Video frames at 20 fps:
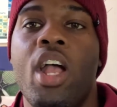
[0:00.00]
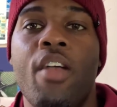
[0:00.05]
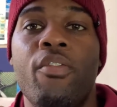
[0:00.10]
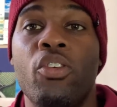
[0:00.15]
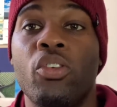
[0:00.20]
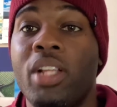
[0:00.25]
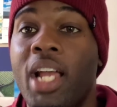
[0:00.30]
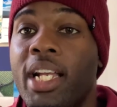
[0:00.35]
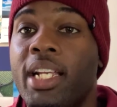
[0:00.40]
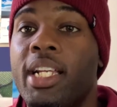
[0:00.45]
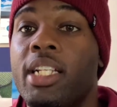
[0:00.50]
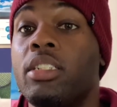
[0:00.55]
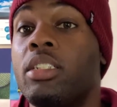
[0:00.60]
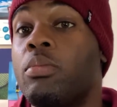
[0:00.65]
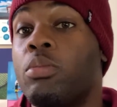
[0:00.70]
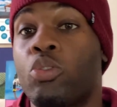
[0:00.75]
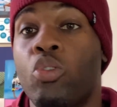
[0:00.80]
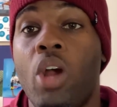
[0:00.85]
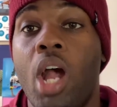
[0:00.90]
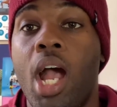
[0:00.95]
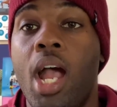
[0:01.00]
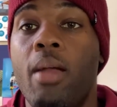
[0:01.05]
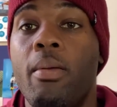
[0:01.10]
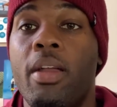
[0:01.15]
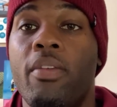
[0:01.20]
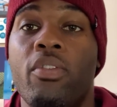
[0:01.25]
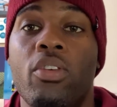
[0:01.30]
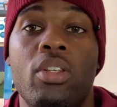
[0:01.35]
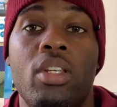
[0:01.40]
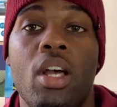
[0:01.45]
If you like it, subscribe.
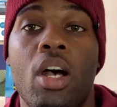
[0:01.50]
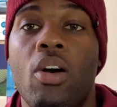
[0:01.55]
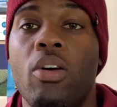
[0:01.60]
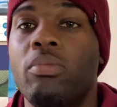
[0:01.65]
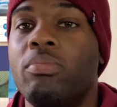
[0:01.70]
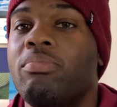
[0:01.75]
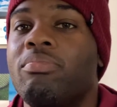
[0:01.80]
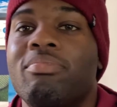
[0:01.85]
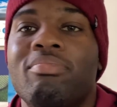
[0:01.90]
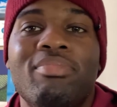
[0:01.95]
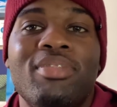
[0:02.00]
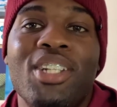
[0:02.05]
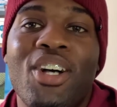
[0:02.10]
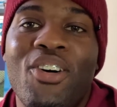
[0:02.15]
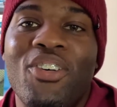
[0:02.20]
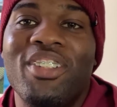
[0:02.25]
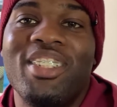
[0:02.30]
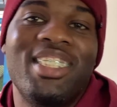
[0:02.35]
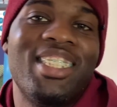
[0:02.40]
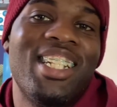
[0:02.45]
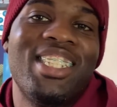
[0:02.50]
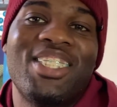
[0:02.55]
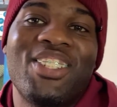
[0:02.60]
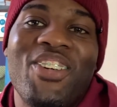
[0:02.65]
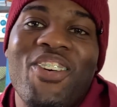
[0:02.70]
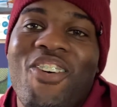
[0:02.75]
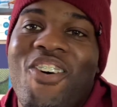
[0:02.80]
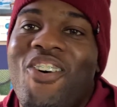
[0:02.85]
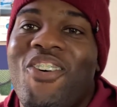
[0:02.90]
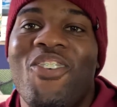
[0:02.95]
If you don't, that's
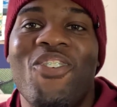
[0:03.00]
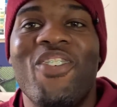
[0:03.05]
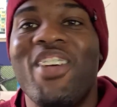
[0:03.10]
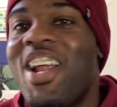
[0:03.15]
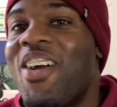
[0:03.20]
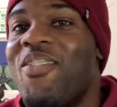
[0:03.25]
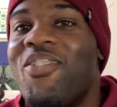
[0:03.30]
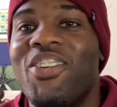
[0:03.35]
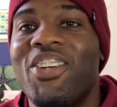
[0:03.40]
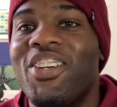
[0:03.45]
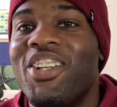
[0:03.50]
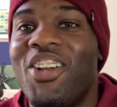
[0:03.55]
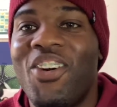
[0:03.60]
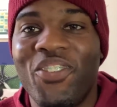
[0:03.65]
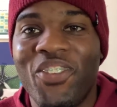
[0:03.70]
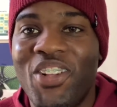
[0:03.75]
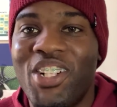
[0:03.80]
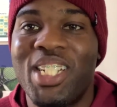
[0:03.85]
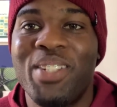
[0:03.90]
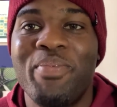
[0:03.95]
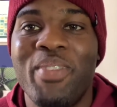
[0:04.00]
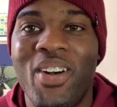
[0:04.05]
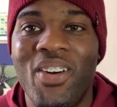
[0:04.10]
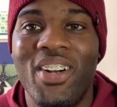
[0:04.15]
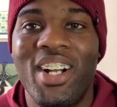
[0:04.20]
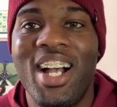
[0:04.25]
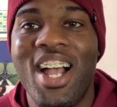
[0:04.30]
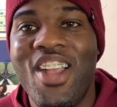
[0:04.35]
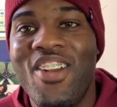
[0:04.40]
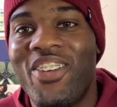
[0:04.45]
cool. Whatever, float your boat.
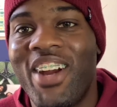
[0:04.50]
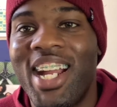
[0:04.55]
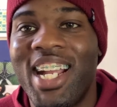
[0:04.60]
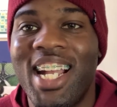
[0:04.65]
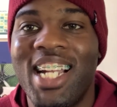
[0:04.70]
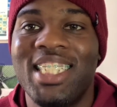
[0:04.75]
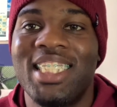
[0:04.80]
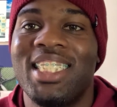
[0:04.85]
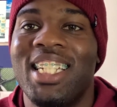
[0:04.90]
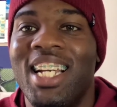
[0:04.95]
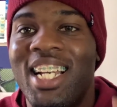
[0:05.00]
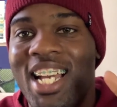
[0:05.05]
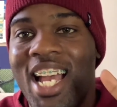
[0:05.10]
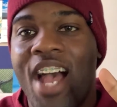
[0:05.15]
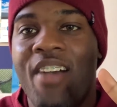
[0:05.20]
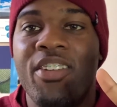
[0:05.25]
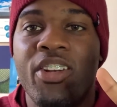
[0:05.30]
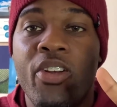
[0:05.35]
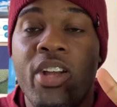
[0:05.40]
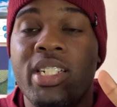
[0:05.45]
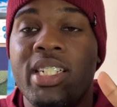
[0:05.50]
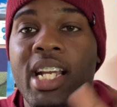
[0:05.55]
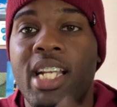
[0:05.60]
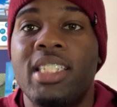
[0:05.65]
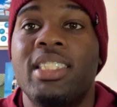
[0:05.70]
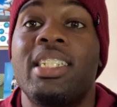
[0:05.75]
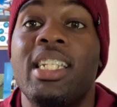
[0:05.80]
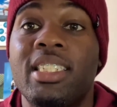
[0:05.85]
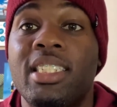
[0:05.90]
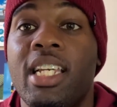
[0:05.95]
All right, guys. Have a great
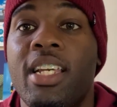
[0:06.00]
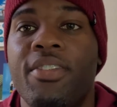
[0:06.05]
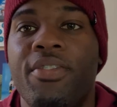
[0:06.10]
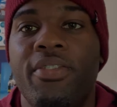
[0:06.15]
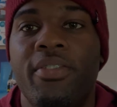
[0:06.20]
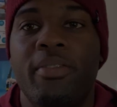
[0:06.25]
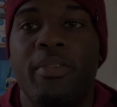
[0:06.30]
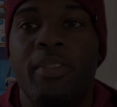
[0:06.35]
day. Stay safe.